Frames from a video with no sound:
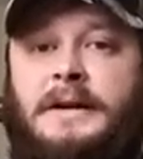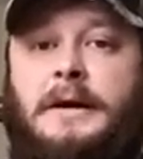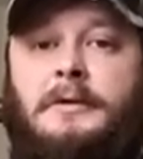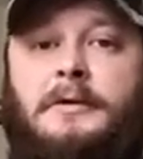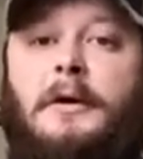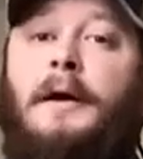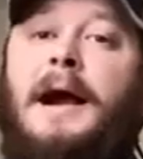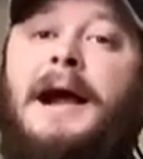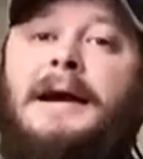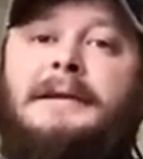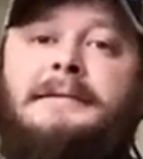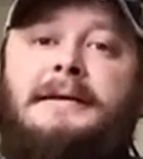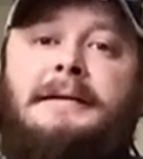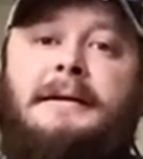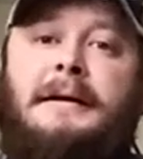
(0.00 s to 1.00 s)
cracks
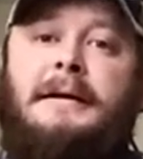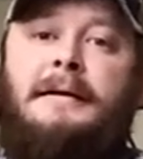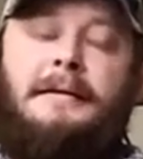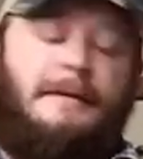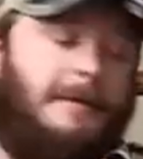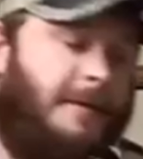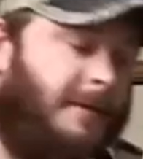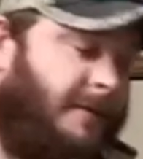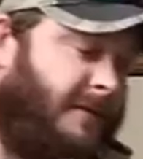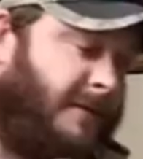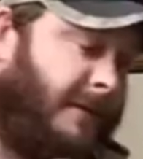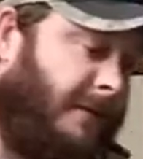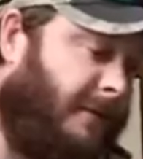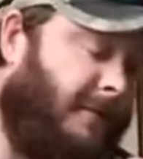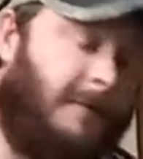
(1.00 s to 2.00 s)
in there.
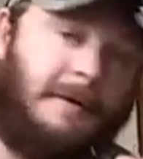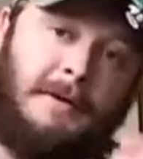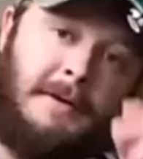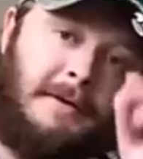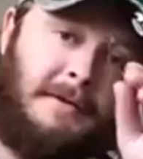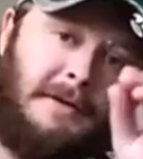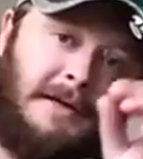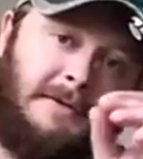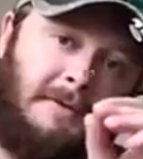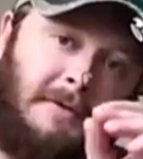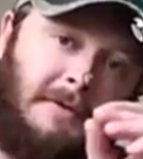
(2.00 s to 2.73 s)
So these will